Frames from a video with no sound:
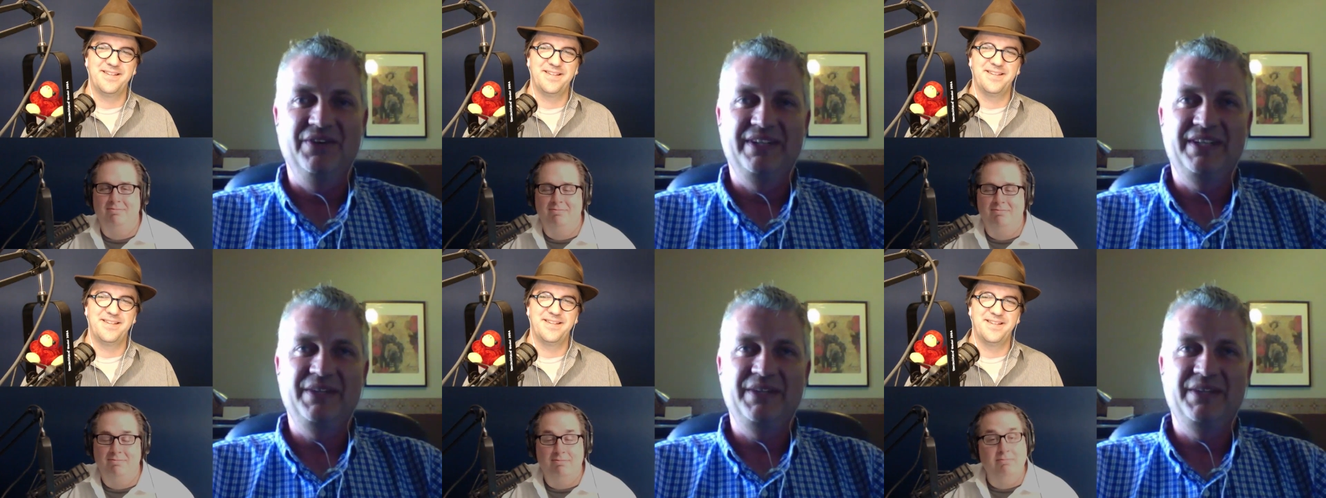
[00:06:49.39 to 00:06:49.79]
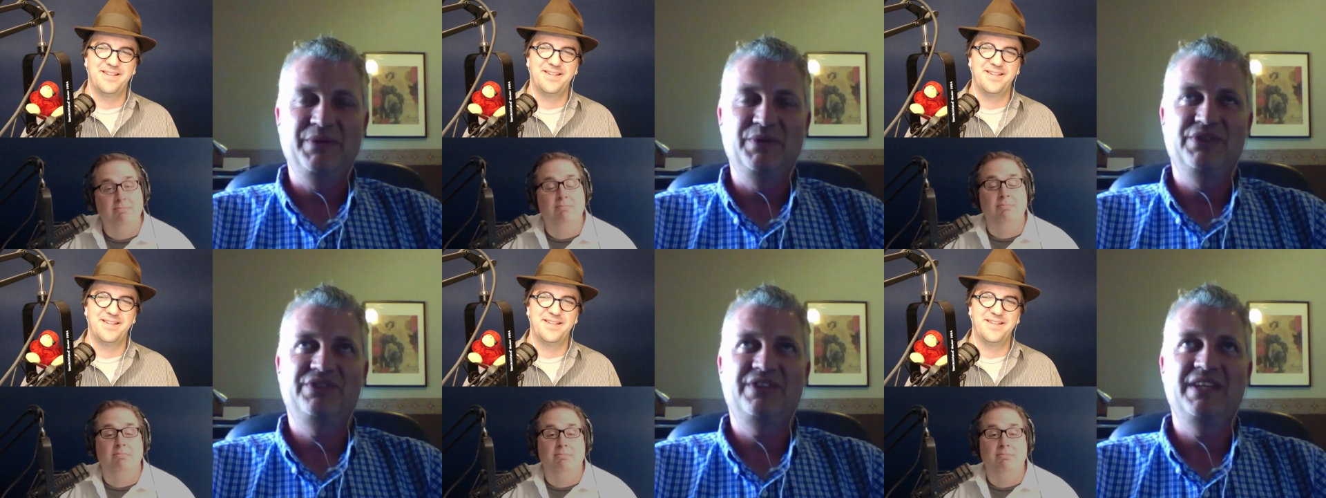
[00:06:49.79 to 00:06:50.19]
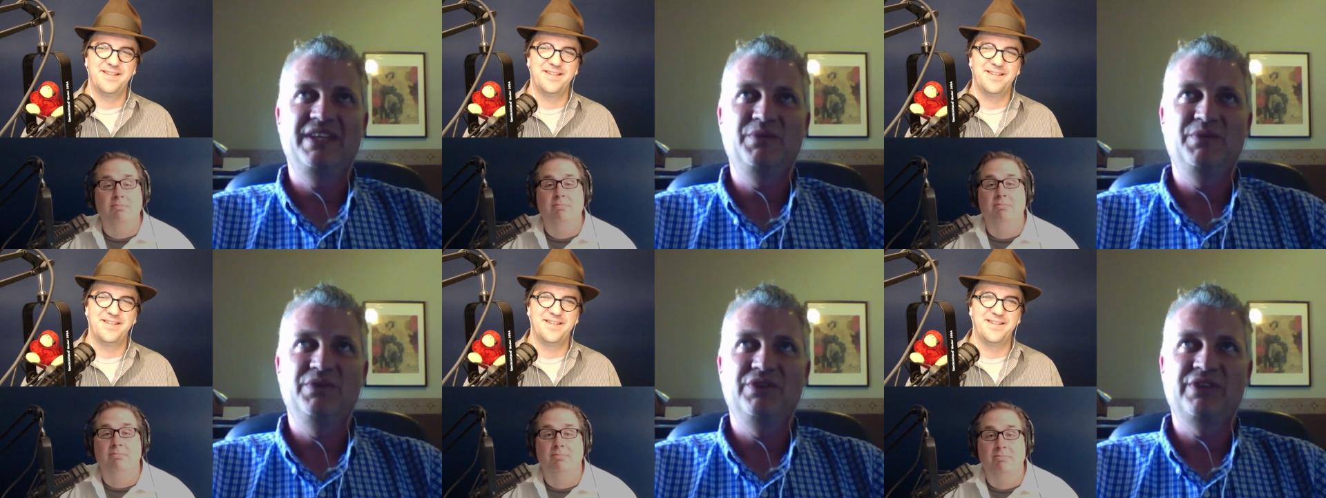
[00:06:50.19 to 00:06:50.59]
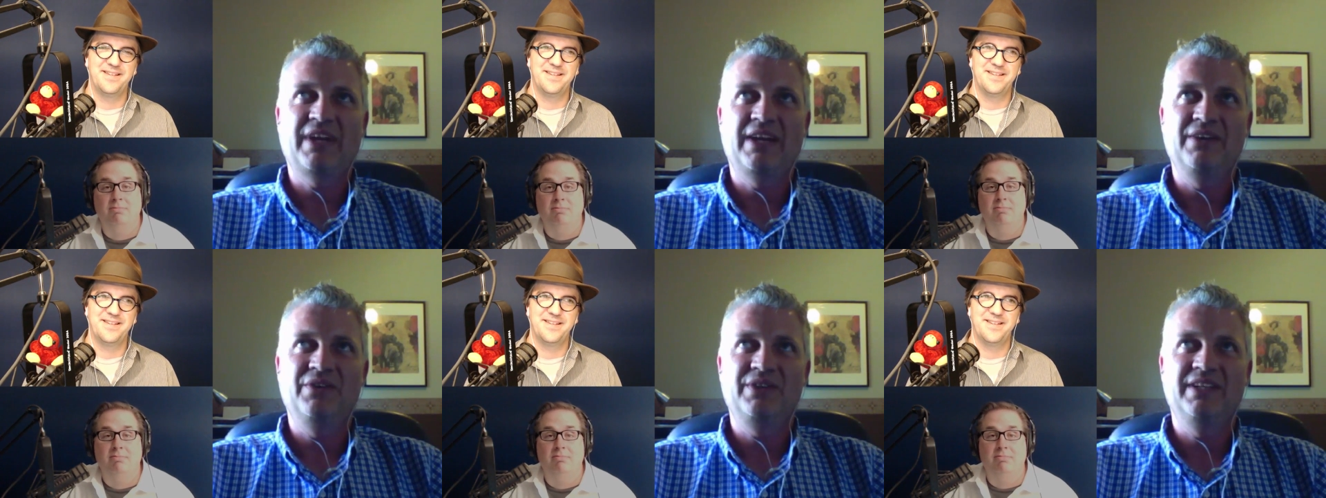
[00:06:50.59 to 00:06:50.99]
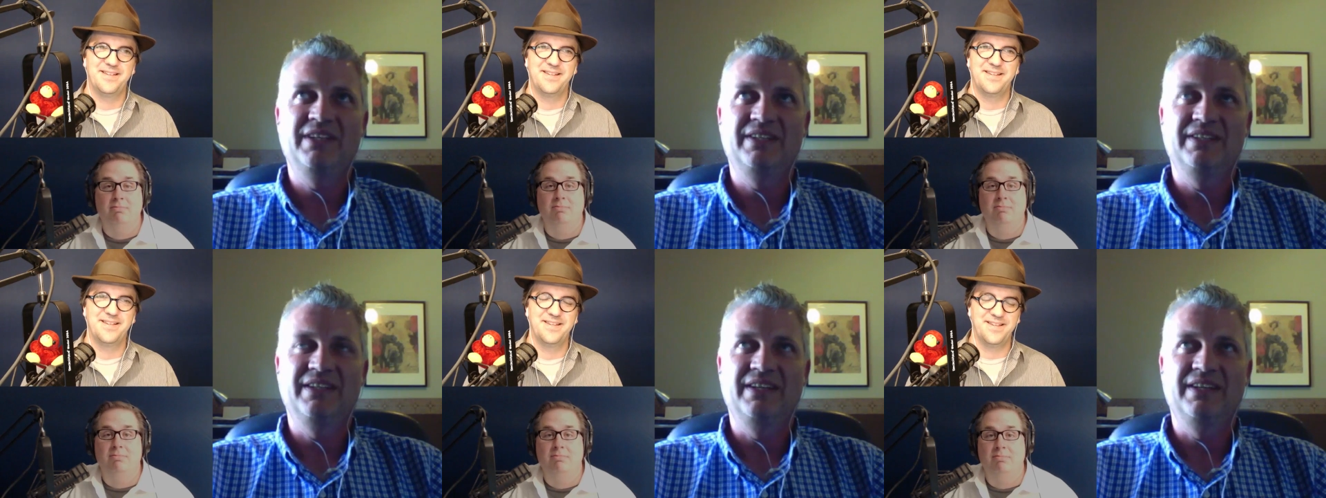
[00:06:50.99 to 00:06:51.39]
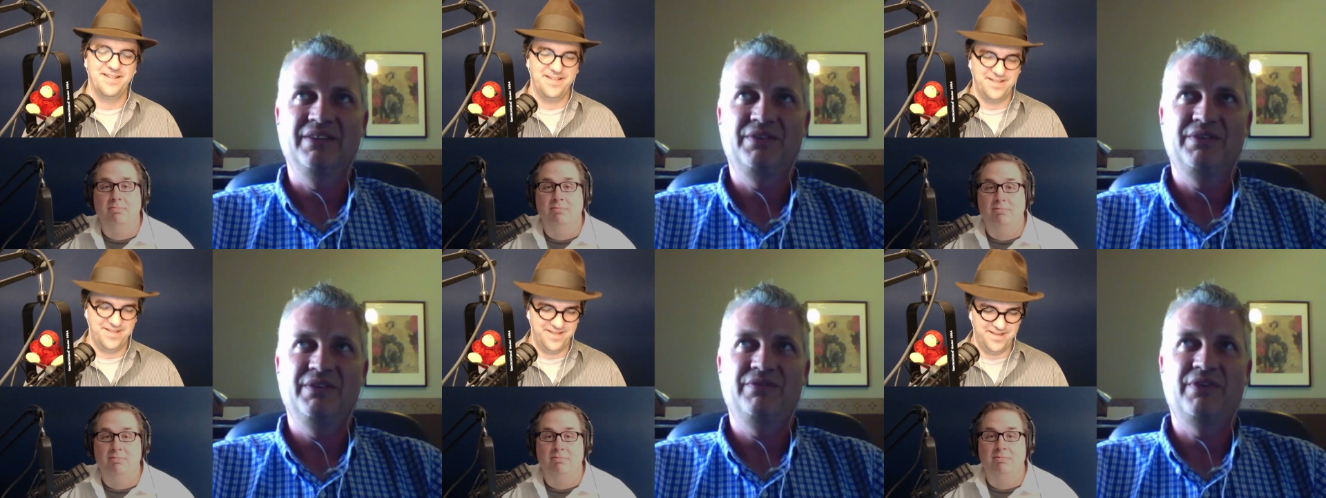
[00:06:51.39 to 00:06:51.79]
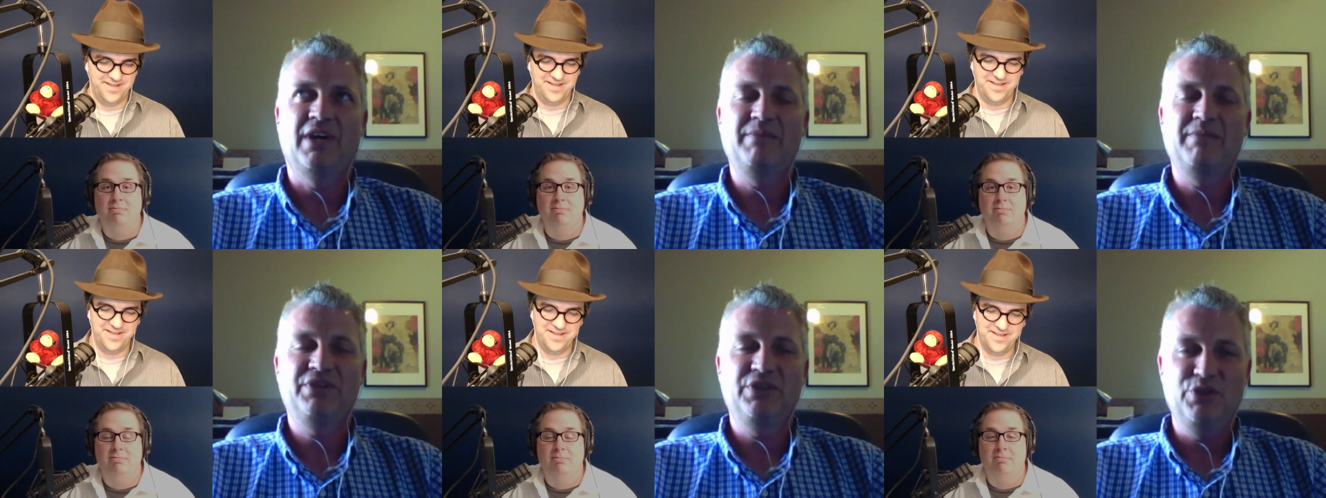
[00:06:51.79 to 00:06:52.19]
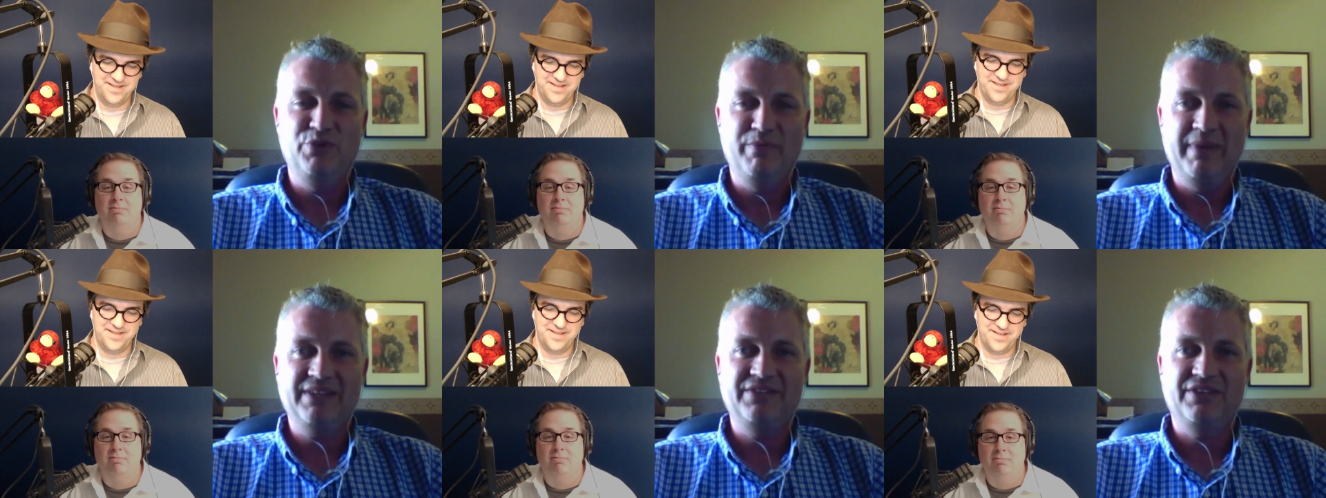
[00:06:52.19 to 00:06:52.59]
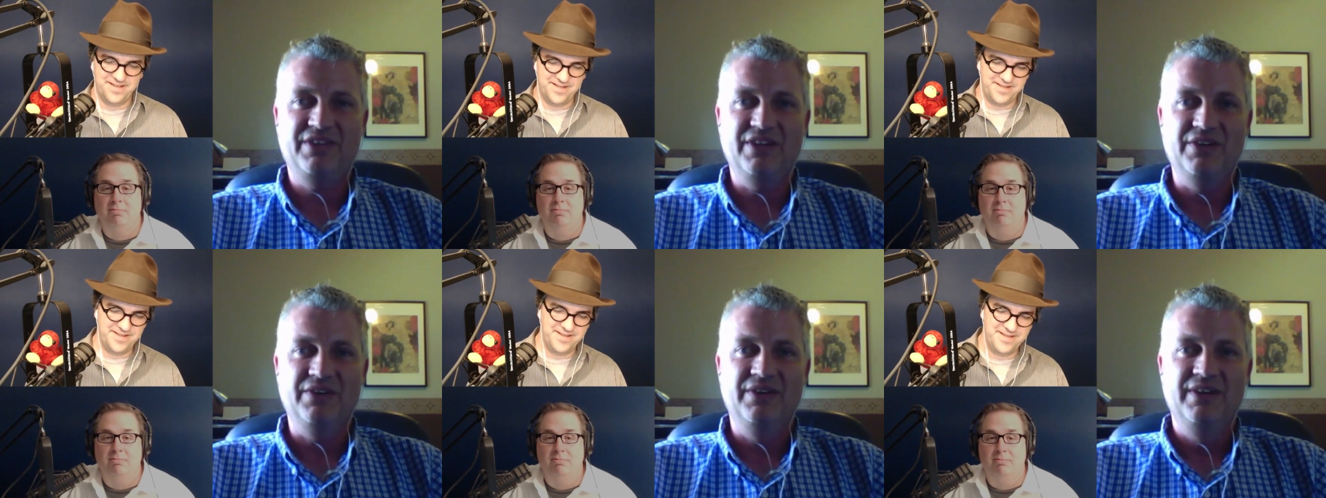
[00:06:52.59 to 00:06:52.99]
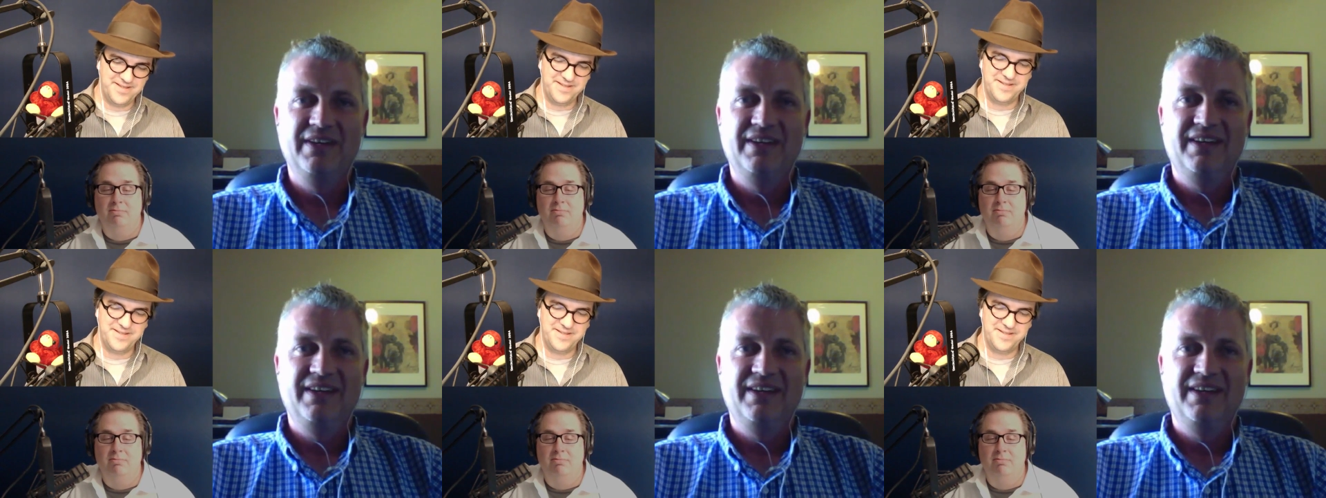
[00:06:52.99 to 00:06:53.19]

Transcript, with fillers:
Speaker 1: and he was he was out in uh, Farmington, New Mexico,